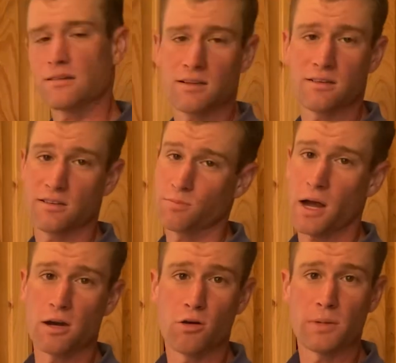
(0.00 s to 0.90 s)
This is by
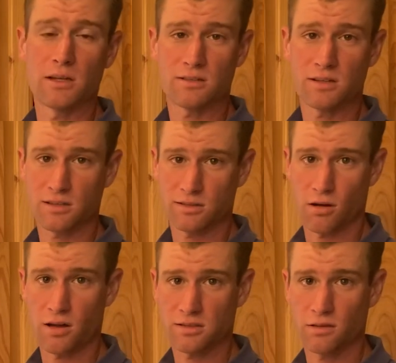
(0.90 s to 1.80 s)
no means an
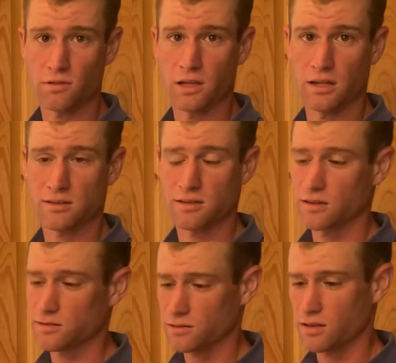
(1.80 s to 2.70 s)
exhaustive list.
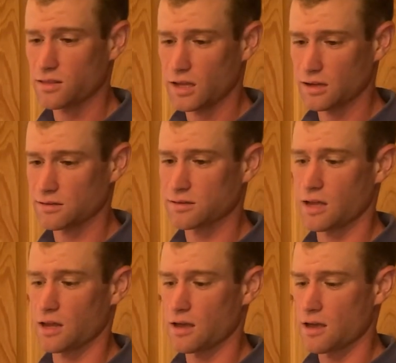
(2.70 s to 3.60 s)
These are the things
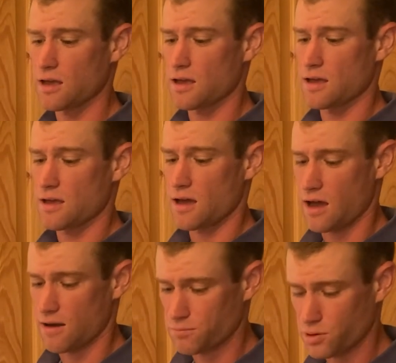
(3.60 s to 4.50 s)
that
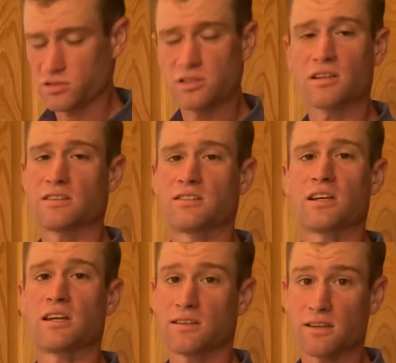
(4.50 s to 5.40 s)
I've personally
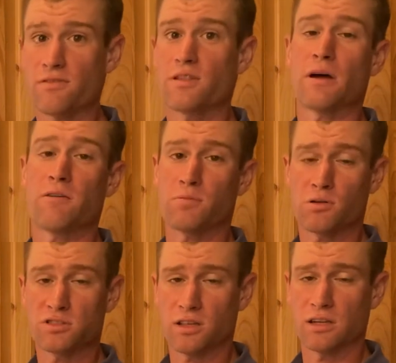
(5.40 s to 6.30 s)
seen. Some of them I've
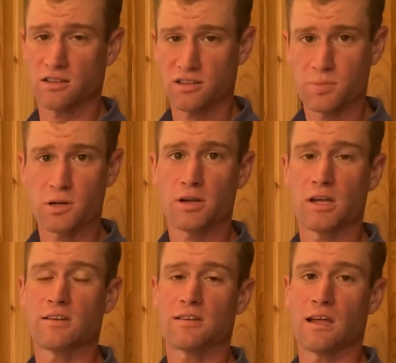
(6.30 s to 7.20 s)
personally
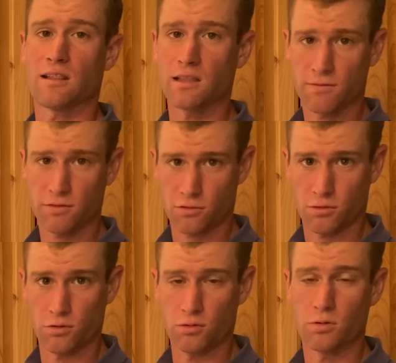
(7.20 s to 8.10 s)
experienced and lived
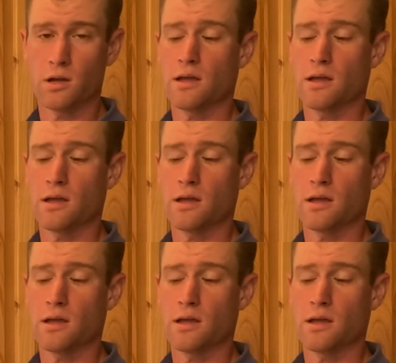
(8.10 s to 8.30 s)
through.